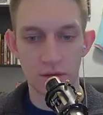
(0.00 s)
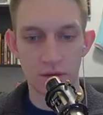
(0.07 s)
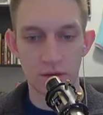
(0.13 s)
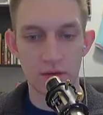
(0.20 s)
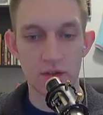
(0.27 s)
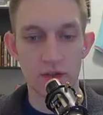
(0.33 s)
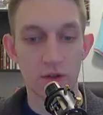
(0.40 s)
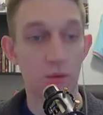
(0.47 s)

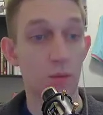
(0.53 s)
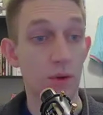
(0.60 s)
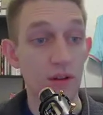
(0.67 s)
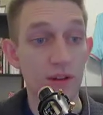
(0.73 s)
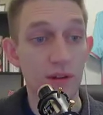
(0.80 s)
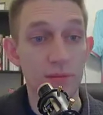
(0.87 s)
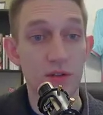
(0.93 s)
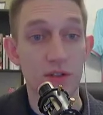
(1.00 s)
So,
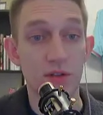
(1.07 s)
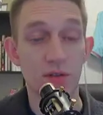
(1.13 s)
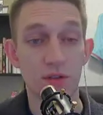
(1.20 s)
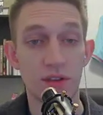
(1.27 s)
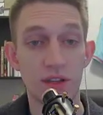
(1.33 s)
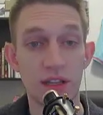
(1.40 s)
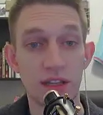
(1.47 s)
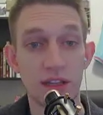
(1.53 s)
welcome to
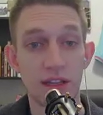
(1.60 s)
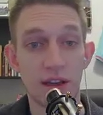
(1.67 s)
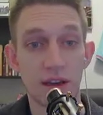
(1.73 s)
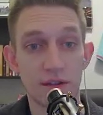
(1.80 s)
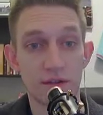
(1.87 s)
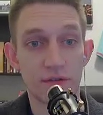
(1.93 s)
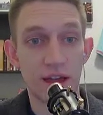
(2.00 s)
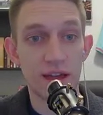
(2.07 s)
the
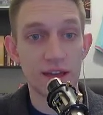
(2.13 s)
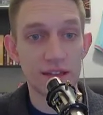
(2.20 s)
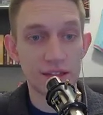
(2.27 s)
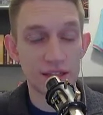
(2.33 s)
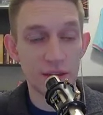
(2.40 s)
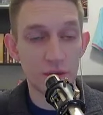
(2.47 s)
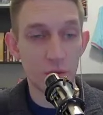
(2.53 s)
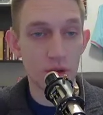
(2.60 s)

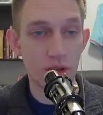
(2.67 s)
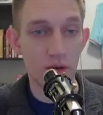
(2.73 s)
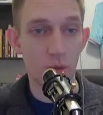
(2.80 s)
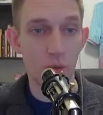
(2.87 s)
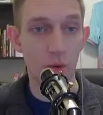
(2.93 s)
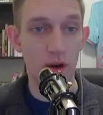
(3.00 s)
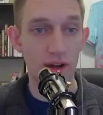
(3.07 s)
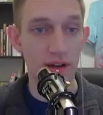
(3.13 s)
Fantasy Week
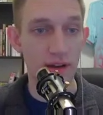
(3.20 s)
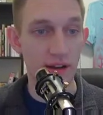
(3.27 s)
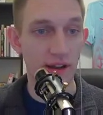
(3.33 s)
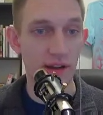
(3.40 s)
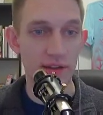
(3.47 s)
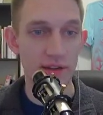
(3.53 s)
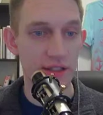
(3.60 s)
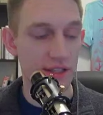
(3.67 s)
1
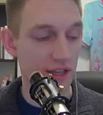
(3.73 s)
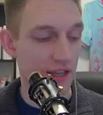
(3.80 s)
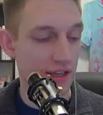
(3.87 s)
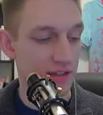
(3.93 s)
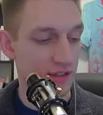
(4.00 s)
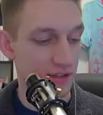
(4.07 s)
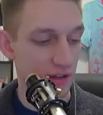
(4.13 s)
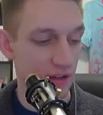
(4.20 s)

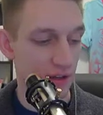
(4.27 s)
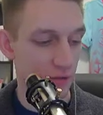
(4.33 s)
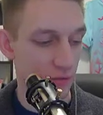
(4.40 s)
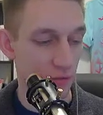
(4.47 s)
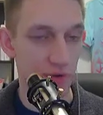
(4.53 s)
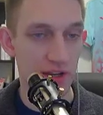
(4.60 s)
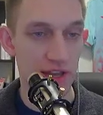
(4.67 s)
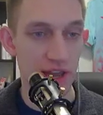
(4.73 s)
LCS
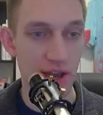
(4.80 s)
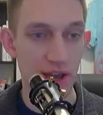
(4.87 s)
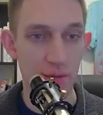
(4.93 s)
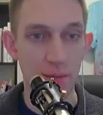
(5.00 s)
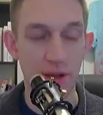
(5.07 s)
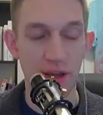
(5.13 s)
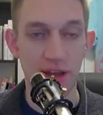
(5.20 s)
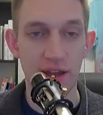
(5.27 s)
recap
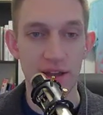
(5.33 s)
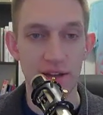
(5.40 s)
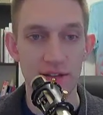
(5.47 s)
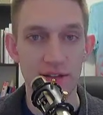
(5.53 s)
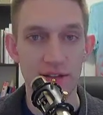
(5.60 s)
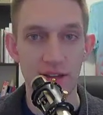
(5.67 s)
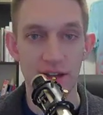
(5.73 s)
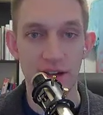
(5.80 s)

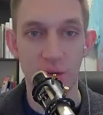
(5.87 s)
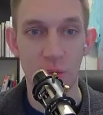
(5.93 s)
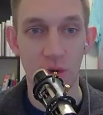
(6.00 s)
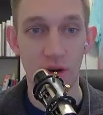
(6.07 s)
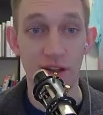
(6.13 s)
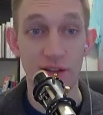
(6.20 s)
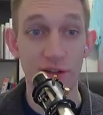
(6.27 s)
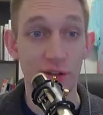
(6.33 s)
and
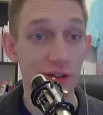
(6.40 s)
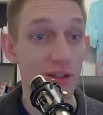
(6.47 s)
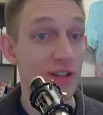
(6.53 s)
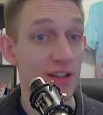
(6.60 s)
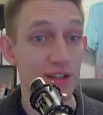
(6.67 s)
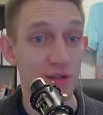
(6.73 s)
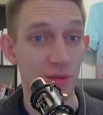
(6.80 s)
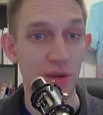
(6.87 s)
what I learned
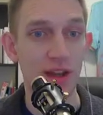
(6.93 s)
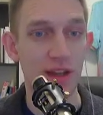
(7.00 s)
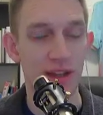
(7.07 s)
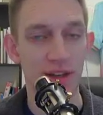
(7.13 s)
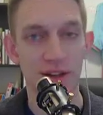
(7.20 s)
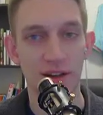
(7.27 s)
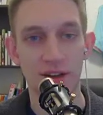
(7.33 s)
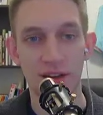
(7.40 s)
this week.
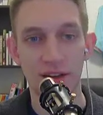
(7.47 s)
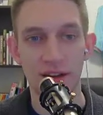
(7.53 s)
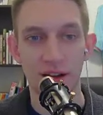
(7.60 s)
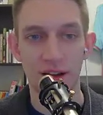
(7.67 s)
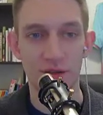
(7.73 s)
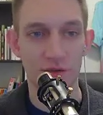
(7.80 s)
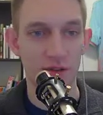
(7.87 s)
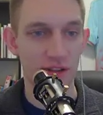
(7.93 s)

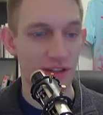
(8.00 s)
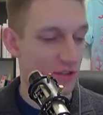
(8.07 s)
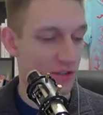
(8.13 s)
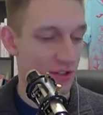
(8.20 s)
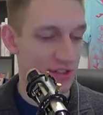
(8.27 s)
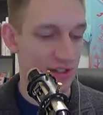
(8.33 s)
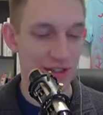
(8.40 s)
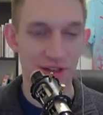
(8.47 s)
It was really
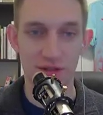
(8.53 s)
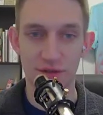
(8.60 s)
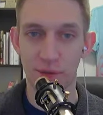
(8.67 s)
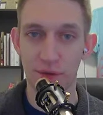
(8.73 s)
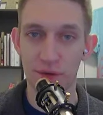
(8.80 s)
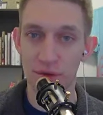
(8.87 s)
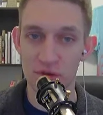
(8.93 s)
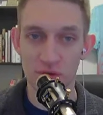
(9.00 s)
interesting. It's my
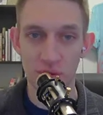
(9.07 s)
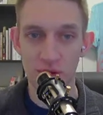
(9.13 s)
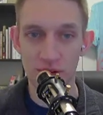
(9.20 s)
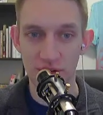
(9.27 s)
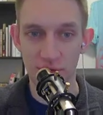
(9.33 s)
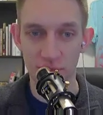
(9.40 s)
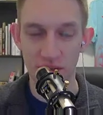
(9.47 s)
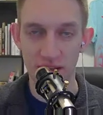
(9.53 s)
first week
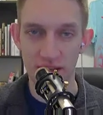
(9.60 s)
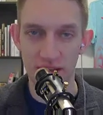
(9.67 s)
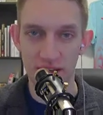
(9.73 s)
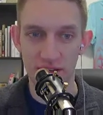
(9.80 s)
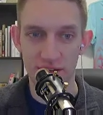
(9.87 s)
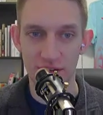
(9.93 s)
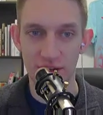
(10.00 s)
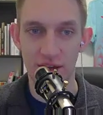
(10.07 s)
of
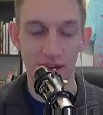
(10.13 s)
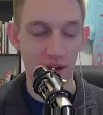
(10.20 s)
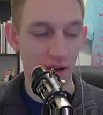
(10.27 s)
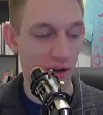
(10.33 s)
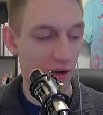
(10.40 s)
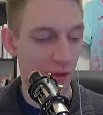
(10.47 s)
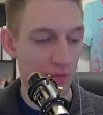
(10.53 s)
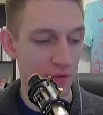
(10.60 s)
playing,
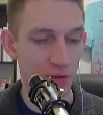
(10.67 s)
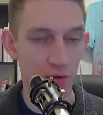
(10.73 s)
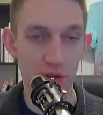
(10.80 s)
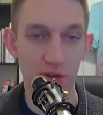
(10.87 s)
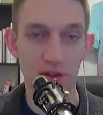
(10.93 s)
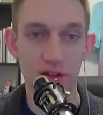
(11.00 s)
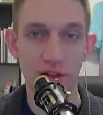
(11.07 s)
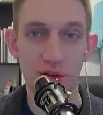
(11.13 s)
and hopefully, you'll
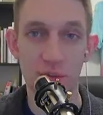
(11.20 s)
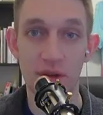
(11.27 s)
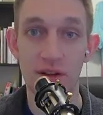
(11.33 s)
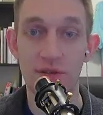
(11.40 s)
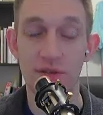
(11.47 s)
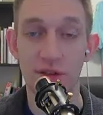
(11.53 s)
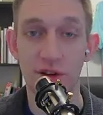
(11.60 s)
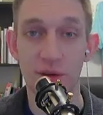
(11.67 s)
learn a little
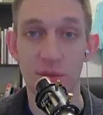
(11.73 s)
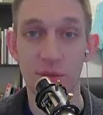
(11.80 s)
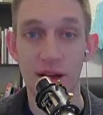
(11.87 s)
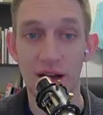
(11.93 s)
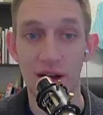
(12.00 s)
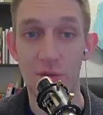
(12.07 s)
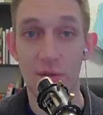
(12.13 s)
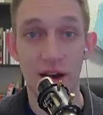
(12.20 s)
bit from
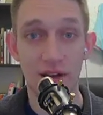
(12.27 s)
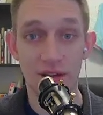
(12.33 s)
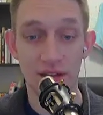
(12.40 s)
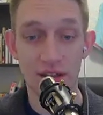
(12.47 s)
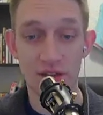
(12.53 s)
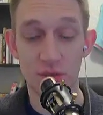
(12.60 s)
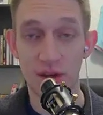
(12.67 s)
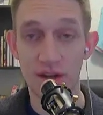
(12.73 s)
how my
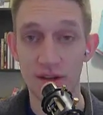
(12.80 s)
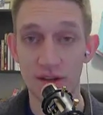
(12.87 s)
leagues went.